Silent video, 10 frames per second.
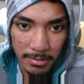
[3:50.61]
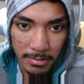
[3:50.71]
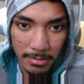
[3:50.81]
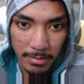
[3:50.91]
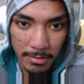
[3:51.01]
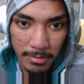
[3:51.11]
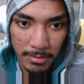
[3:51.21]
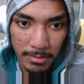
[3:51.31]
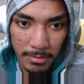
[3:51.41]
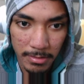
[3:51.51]

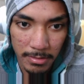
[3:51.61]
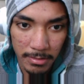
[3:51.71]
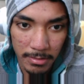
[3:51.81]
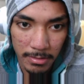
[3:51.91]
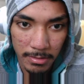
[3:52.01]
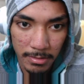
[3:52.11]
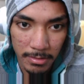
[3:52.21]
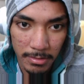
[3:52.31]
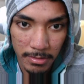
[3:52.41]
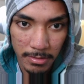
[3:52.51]

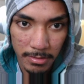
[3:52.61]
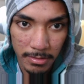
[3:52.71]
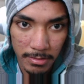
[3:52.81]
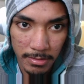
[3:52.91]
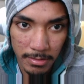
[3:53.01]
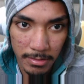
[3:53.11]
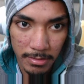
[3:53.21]
No one is speaking in this clip.